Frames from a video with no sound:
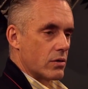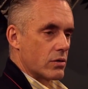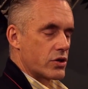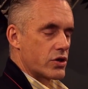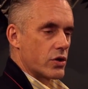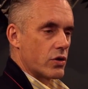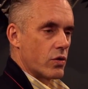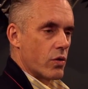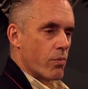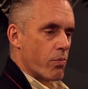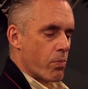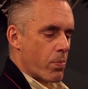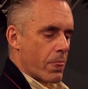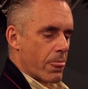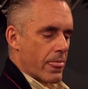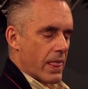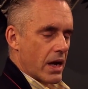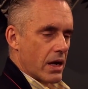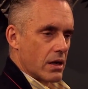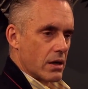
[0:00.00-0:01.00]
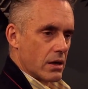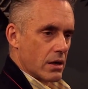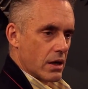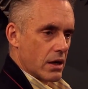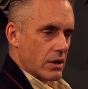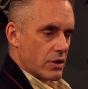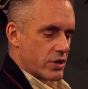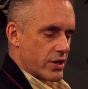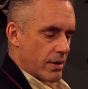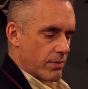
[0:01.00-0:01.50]
So
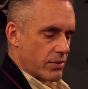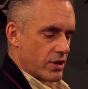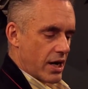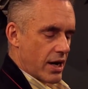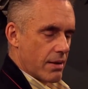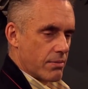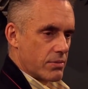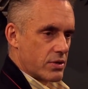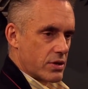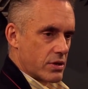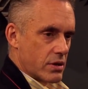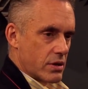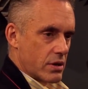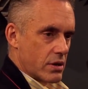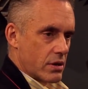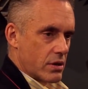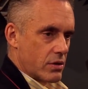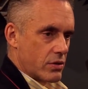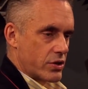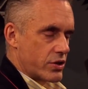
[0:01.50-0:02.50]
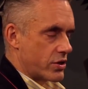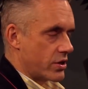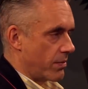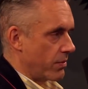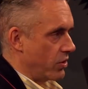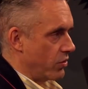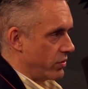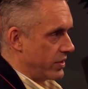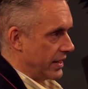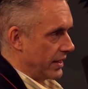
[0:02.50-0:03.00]
sometimes there's
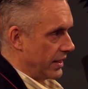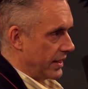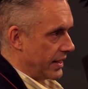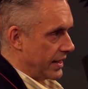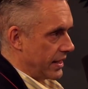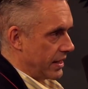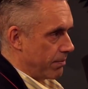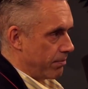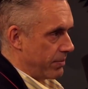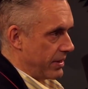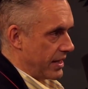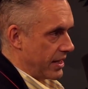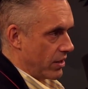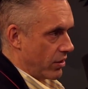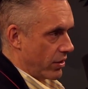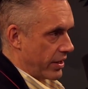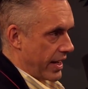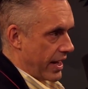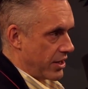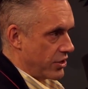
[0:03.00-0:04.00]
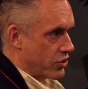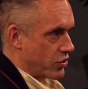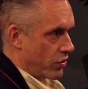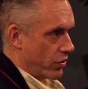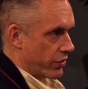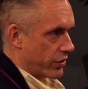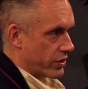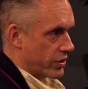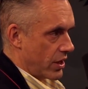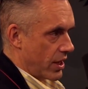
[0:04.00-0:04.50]
some utility in being on edge
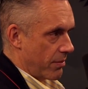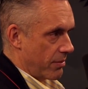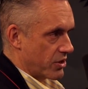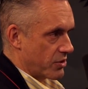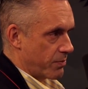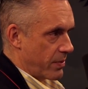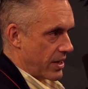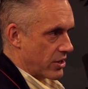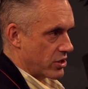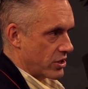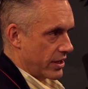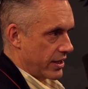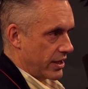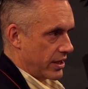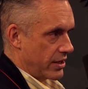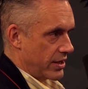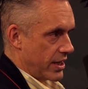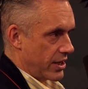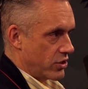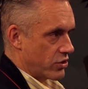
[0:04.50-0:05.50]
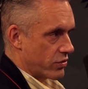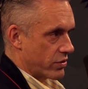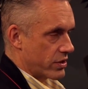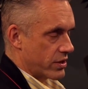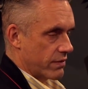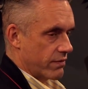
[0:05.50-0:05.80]
all the time, especially in a dangerous